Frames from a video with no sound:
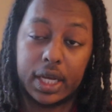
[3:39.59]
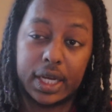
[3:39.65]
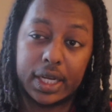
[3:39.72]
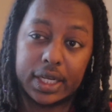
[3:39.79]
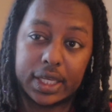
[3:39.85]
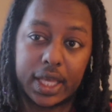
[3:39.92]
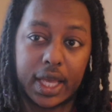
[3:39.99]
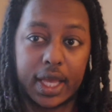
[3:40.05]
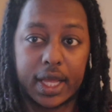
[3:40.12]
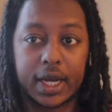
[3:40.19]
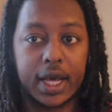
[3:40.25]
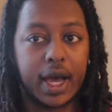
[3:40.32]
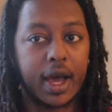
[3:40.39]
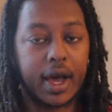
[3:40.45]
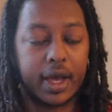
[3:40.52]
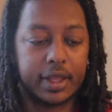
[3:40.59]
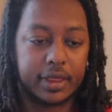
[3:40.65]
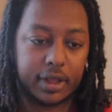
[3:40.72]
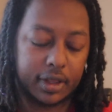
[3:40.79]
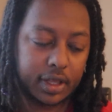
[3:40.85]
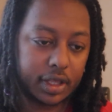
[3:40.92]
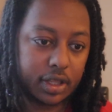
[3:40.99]
again, I
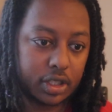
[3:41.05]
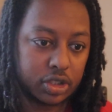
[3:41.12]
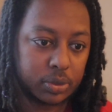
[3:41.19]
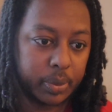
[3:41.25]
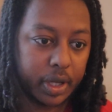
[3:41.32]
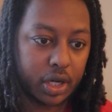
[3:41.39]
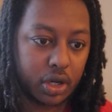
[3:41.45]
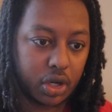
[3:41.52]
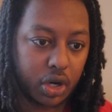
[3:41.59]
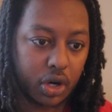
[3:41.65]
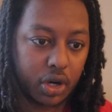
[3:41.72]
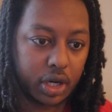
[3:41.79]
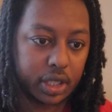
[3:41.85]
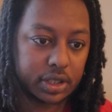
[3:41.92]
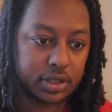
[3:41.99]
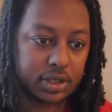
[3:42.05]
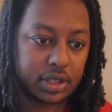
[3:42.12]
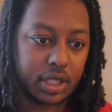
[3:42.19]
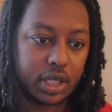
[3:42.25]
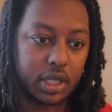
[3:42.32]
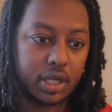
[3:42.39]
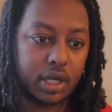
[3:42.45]
think that there's better cards.
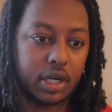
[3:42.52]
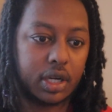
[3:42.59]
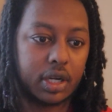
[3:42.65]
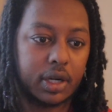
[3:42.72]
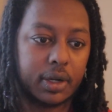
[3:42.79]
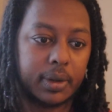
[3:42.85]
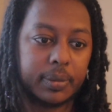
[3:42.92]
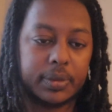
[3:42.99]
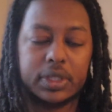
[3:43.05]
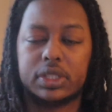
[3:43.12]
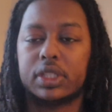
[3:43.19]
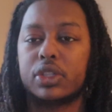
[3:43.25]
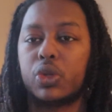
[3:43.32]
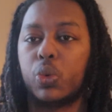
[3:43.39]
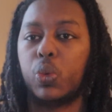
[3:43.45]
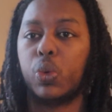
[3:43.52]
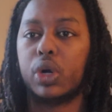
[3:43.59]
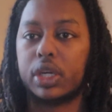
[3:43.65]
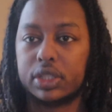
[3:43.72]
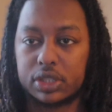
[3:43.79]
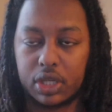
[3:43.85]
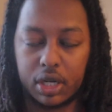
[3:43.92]
It's not the
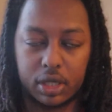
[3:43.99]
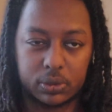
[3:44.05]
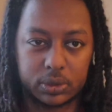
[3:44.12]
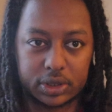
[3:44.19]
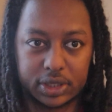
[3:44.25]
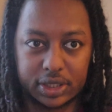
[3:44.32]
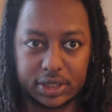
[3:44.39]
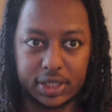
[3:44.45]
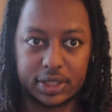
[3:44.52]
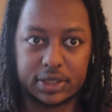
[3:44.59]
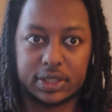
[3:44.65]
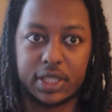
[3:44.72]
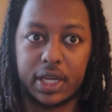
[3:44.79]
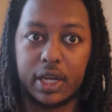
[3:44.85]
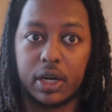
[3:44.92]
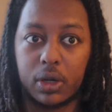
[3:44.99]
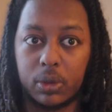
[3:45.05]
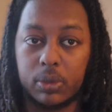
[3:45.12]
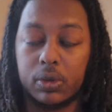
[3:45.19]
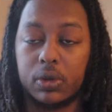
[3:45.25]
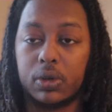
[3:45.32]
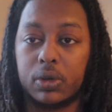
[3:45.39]
worst card. I don't want to say it's like
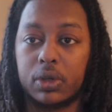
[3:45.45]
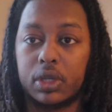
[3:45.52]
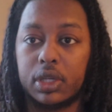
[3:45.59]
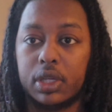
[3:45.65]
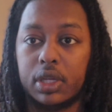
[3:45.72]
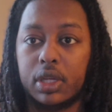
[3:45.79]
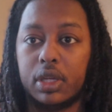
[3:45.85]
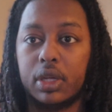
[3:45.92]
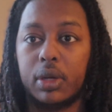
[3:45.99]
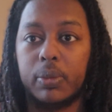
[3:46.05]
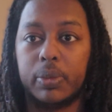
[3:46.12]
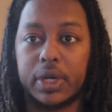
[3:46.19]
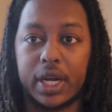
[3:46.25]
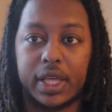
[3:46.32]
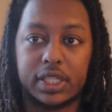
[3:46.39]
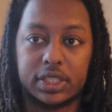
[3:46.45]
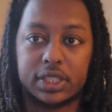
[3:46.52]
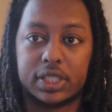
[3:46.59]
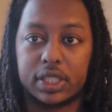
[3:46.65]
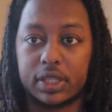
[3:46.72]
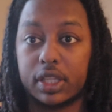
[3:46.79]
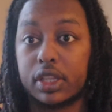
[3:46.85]
terrible, but I
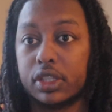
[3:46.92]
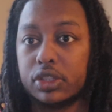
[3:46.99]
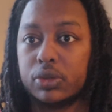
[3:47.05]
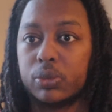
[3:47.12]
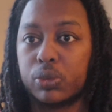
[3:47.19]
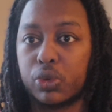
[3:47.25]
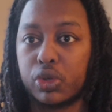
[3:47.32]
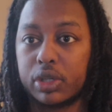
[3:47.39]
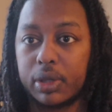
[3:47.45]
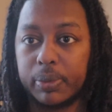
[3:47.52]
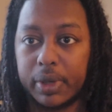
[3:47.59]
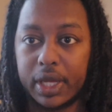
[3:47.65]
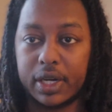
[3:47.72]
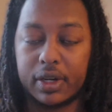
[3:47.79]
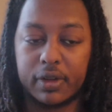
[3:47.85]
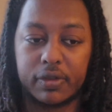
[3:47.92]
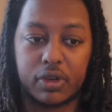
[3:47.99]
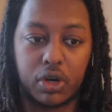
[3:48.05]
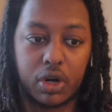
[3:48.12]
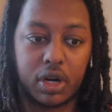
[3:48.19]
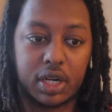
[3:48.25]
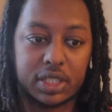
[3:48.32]
just think that there's more competitive
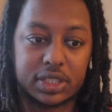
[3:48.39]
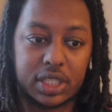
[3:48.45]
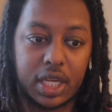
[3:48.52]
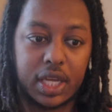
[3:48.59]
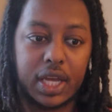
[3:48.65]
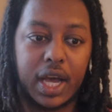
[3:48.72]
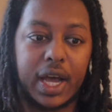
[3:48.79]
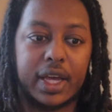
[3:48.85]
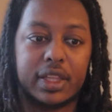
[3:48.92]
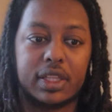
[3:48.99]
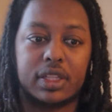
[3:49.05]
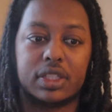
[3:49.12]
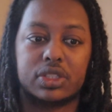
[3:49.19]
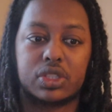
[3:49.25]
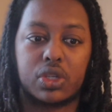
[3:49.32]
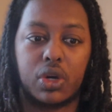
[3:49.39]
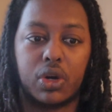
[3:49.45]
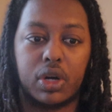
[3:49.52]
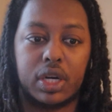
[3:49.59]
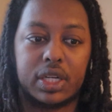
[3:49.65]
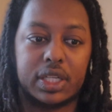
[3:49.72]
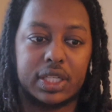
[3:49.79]
cards. I think this
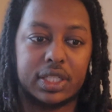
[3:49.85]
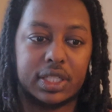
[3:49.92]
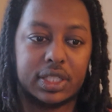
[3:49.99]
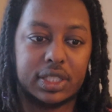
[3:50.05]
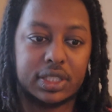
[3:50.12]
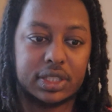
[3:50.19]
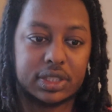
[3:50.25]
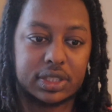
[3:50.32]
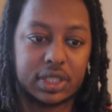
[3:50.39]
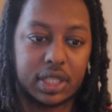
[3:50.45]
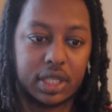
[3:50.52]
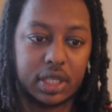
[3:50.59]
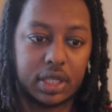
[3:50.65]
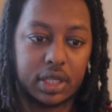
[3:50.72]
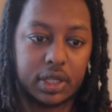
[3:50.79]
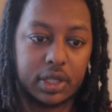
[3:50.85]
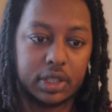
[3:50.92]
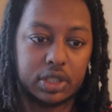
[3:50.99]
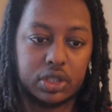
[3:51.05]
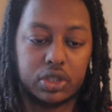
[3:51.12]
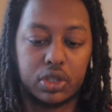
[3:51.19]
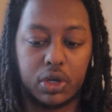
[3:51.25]
card is,
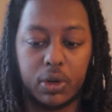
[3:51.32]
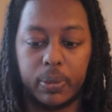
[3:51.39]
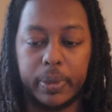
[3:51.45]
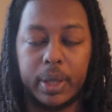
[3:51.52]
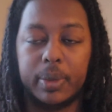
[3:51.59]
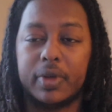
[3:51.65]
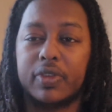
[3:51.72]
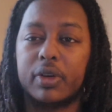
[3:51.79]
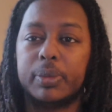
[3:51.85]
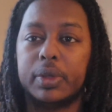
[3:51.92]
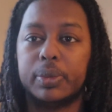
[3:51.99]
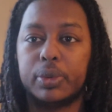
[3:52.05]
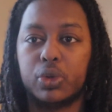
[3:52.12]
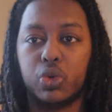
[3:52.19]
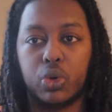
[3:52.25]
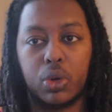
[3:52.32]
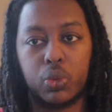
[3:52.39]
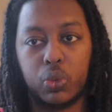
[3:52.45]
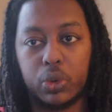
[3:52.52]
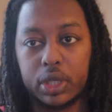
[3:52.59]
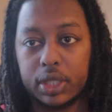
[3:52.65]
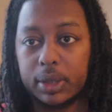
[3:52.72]
maybe for people who are
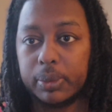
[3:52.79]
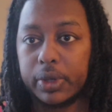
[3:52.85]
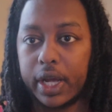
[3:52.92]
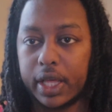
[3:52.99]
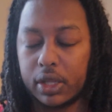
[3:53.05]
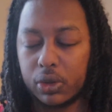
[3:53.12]
really brand